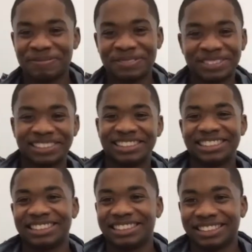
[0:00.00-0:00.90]
So I
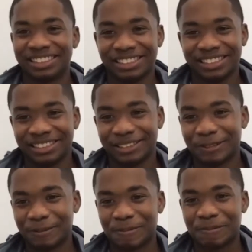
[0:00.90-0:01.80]
got a ticket to
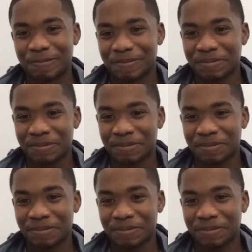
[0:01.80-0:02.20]
Fenway